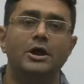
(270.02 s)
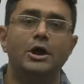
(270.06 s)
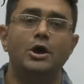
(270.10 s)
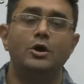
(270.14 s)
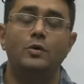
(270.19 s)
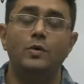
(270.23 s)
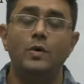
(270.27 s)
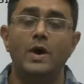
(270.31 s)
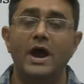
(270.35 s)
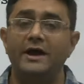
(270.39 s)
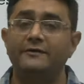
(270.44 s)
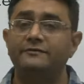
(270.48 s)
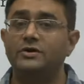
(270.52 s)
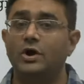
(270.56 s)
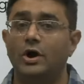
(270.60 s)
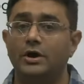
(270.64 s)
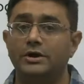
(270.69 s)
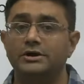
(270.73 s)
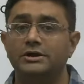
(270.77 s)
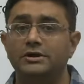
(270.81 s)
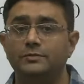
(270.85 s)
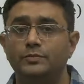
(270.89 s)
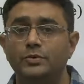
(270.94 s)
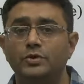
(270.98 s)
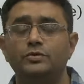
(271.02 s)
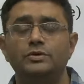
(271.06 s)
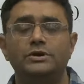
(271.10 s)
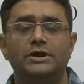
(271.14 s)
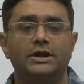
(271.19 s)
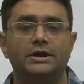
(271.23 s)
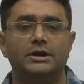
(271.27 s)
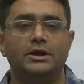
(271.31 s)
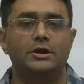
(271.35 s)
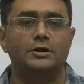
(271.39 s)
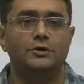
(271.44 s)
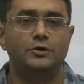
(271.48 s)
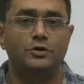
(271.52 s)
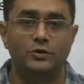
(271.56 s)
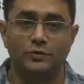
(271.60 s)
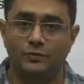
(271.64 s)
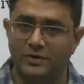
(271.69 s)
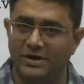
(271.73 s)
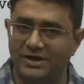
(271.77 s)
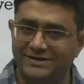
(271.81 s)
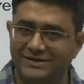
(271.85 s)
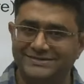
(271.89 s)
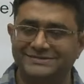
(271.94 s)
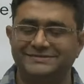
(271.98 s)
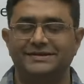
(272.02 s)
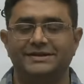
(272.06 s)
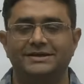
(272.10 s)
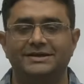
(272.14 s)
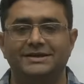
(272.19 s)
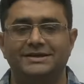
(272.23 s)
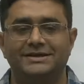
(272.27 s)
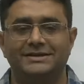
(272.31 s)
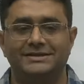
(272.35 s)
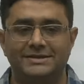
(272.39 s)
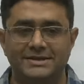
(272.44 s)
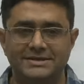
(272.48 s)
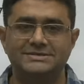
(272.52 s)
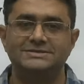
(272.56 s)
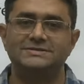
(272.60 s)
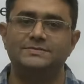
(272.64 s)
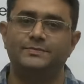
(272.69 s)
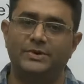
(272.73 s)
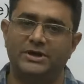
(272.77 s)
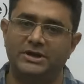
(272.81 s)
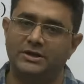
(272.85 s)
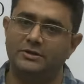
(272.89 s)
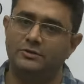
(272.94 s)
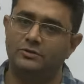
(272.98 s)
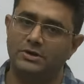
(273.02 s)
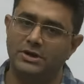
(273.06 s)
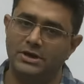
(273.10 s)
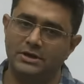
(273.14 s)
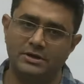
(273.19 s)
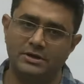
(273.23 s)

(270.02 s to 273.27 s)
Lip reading: who have contributed towards this particular